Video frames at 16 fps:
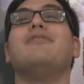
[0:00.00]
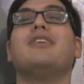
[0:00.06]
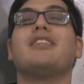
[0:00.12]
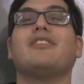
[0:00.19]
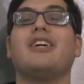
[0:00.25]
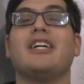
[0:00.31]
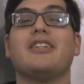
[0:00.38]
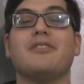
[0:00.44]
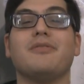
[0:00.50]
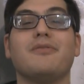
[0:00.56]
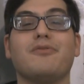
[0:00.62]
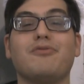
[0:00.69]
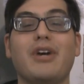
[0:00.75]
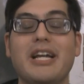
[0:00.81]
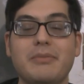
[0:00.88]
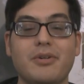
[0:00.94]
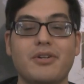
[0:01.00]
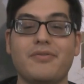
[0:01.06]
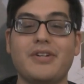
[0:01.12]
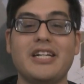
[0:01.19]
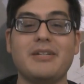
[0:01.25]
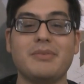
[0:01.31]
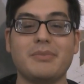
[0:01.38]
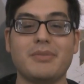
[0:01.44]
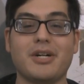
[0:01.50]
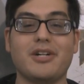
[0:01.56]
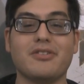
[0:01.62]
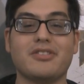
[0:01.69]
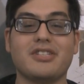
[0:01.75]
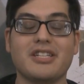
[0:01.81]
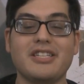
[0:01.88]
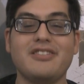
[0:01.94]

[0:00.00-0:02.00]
with like way more freedom than most,